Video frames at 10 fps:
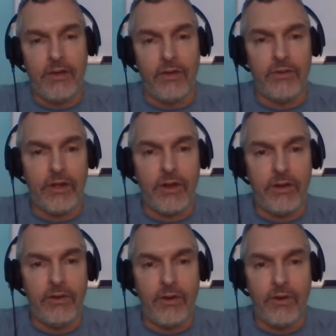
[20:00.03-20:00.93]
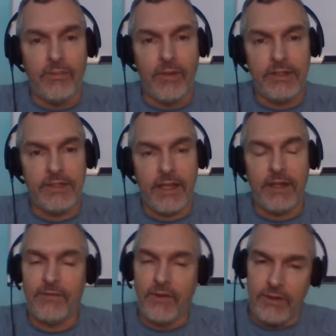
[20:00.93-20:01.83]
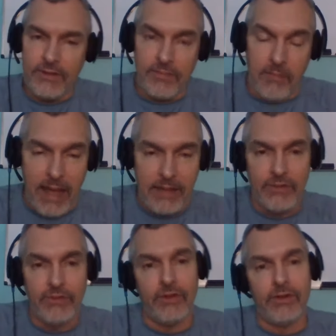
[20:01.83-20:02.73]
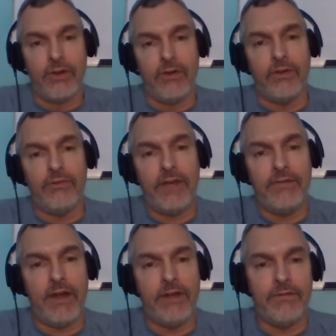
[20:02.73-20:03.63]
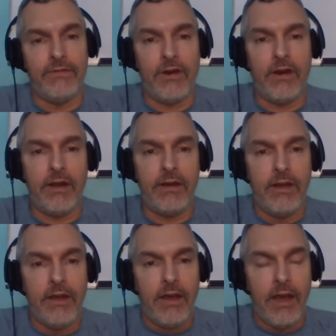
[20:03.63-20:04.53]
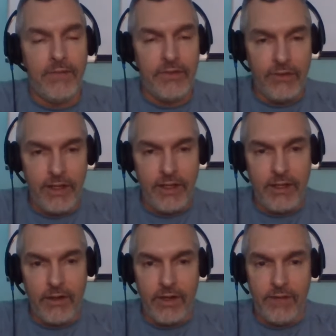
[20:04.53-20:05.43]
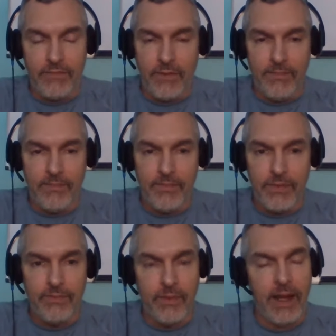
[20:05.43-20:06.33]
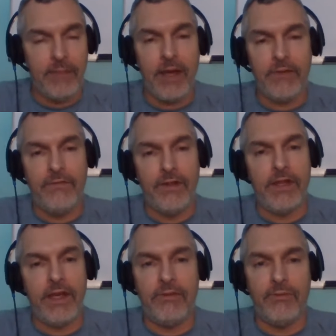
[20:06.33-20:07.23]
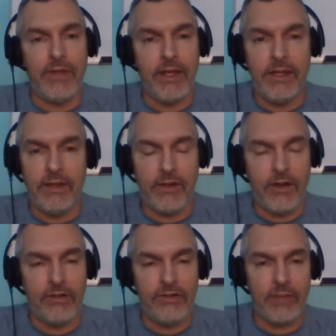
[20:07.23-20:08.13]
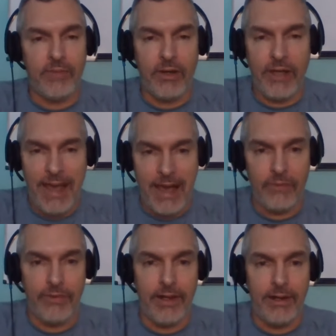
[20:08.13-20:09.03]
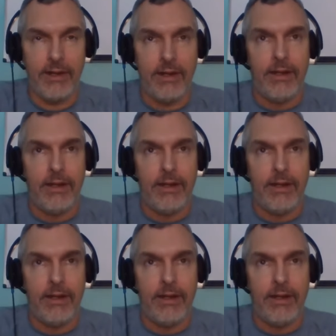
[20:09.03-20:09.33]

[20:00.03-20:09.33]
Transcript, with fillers: Colin Ricardo, Colin Marseille, and of course, my tutor, Colin Raven Hyphen Farhad Hyphen Tahiti, Colin F R N. But I'm not affiliated with any other contract party out there,